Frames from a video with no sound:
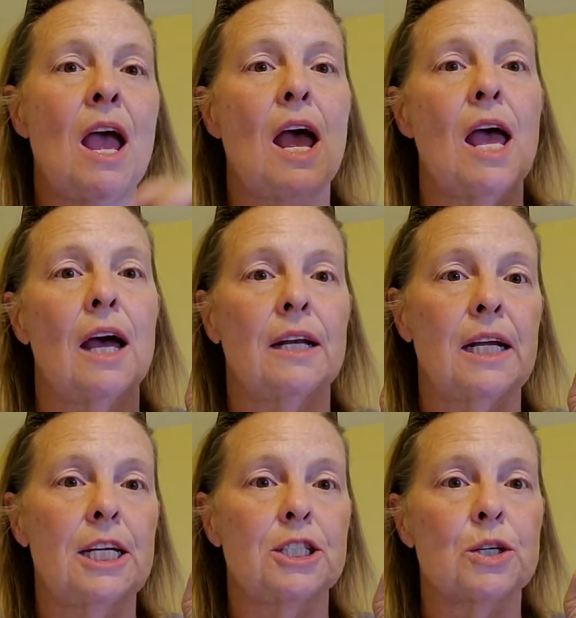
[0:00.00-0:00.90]
and
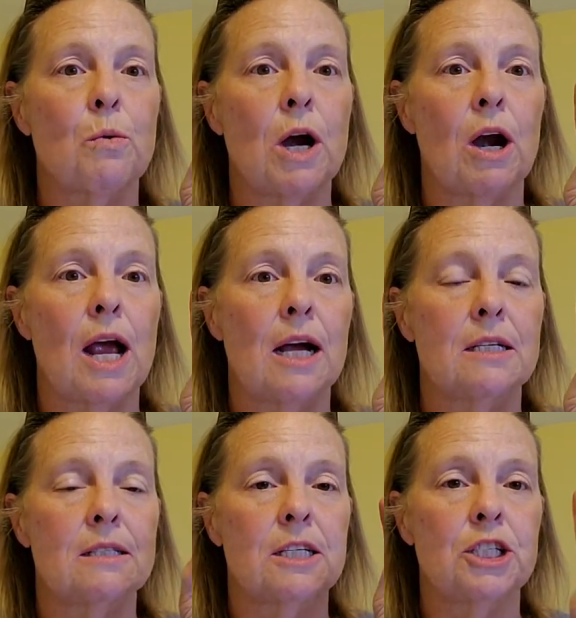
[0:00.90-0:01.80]
each square
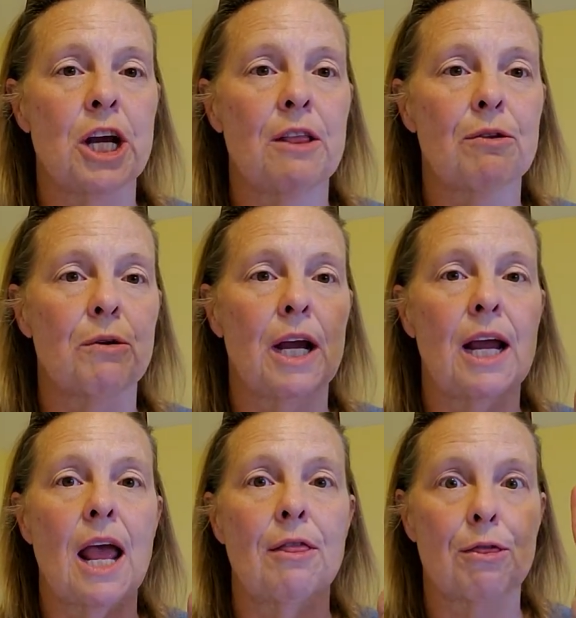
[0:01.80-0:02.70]
has a chain
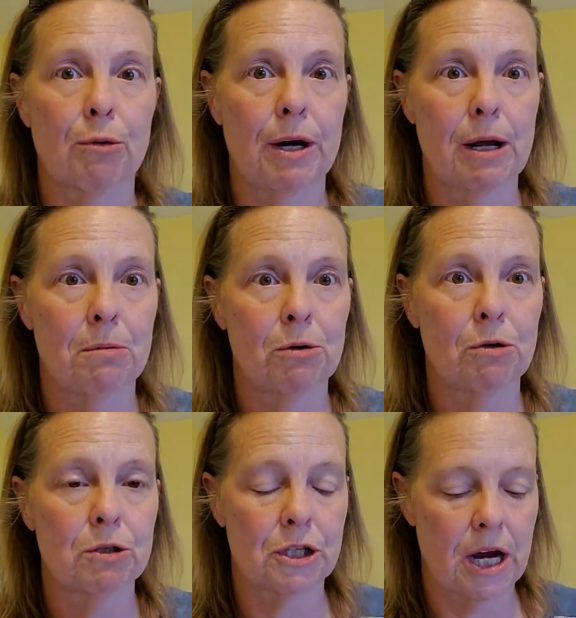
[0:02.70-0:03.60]
three and three double
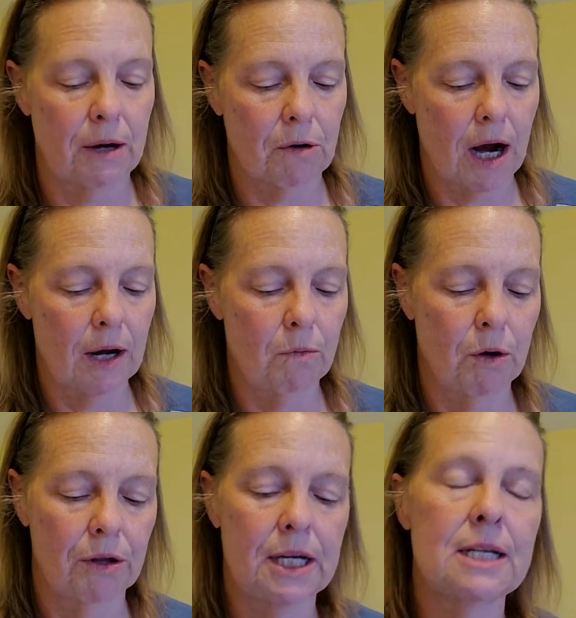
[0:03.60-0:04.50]
crochet right
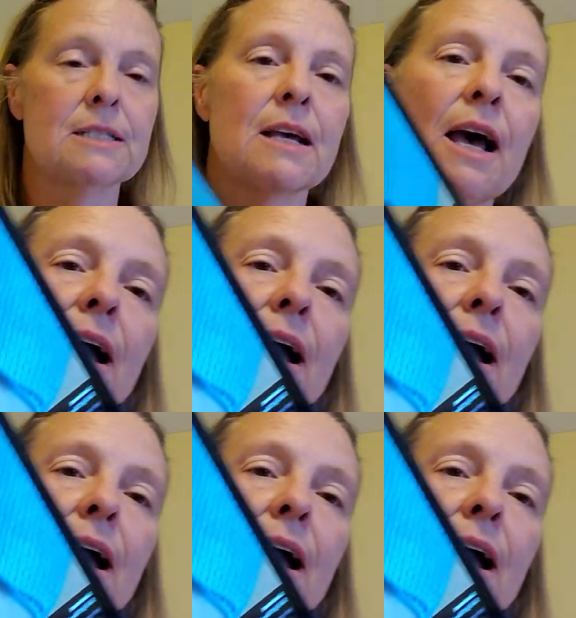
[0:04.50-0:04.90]
well these